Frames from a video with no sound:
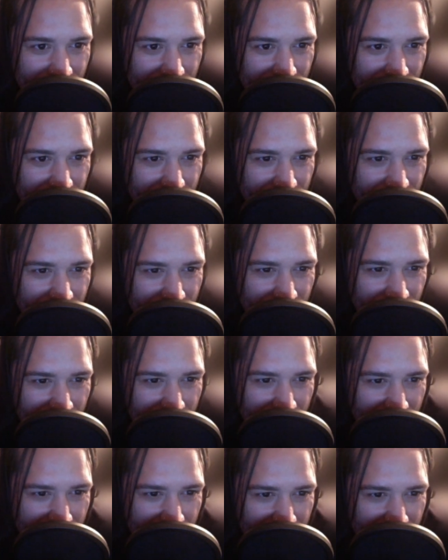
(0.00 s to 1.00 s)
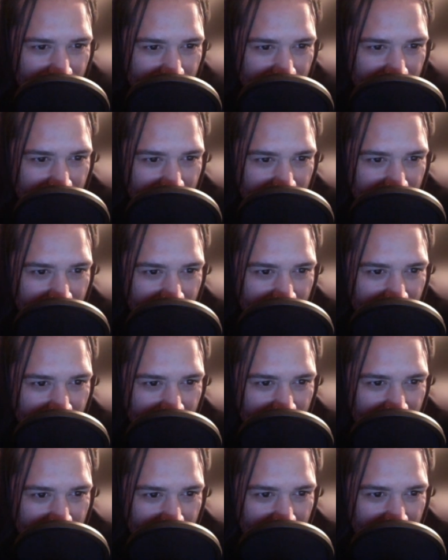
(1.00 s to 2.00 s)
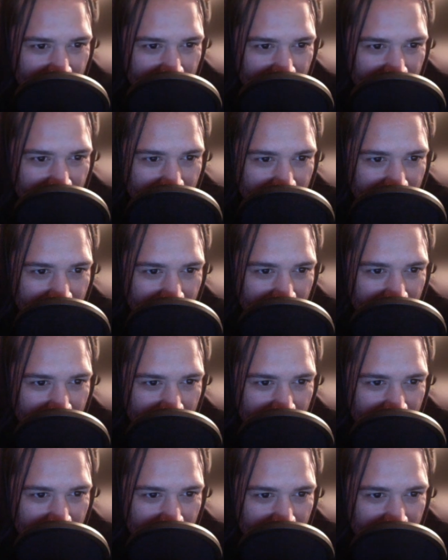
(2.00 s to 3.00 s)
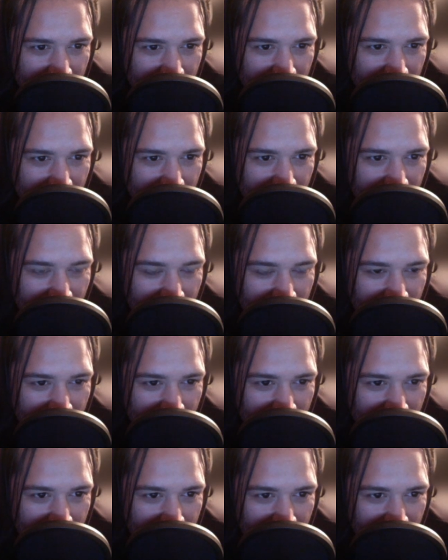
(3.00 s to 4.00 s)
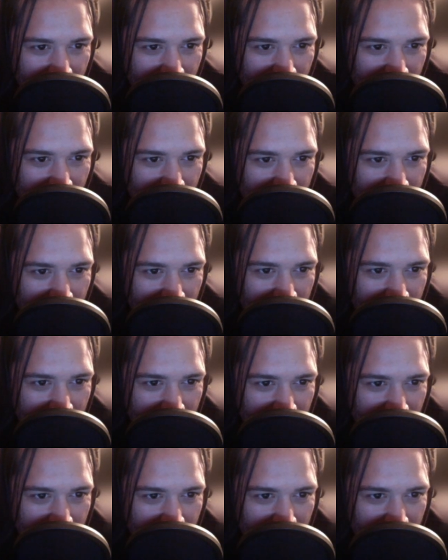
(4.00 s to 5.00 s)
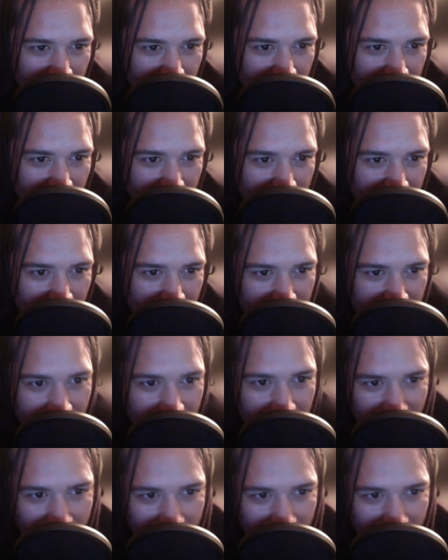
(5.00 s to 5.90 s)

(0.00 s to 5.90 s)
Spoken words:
No words are spoken by the person on screen.